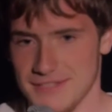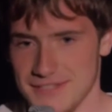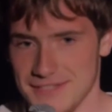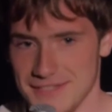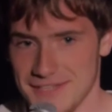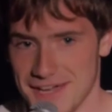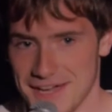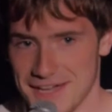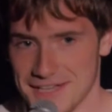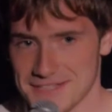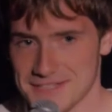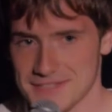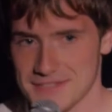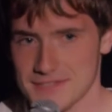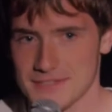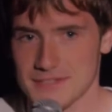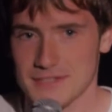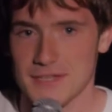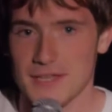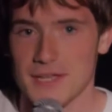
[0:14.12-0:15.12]

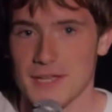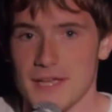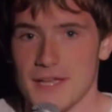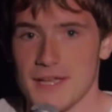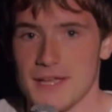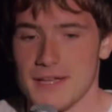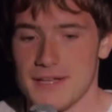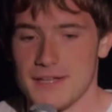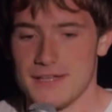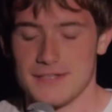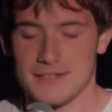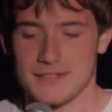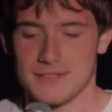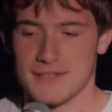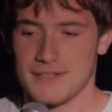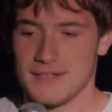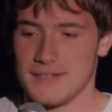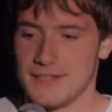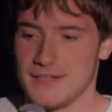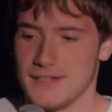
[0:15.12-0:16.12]
Yes.
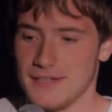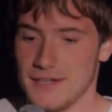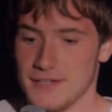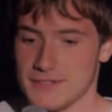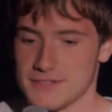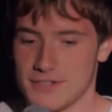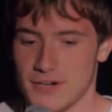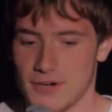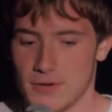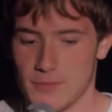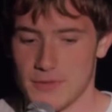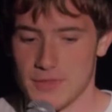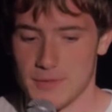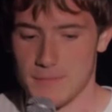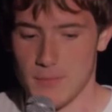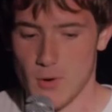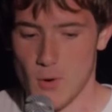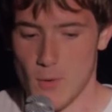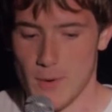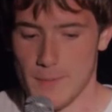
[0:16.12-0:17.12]
I'll start with a
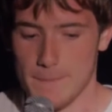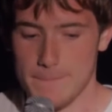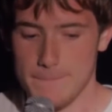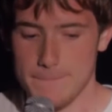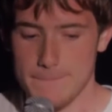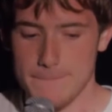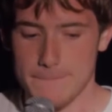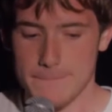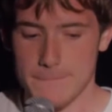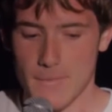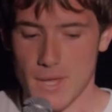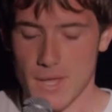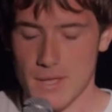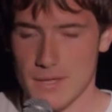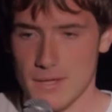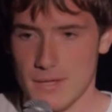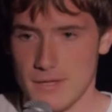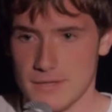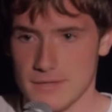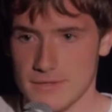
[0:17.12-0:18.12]
poem.
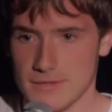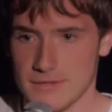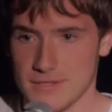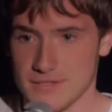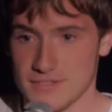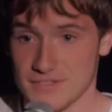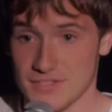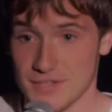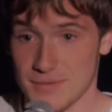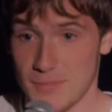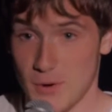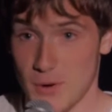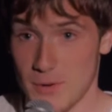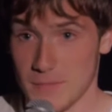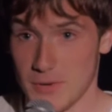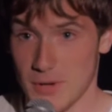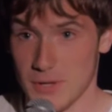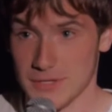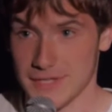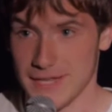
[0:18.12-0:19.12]
This is a
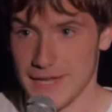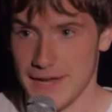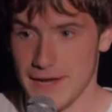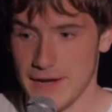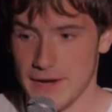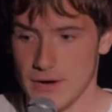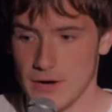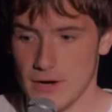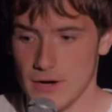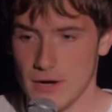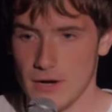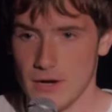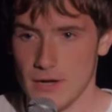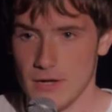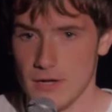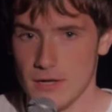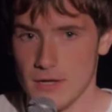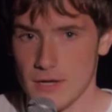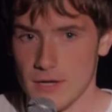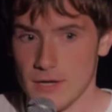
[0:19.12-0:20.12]
poem called Air.
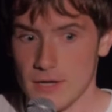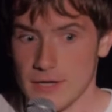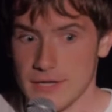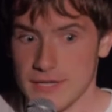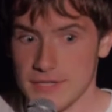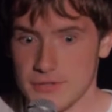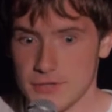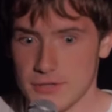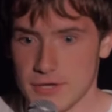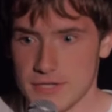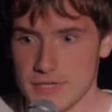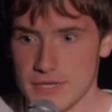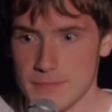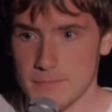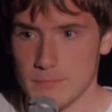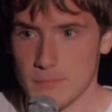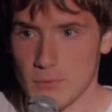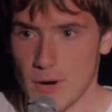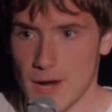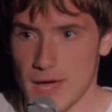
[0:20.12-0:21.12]
He took a deep
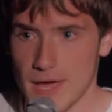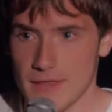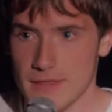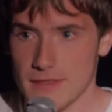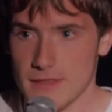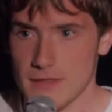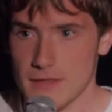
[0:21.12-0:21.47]
breath,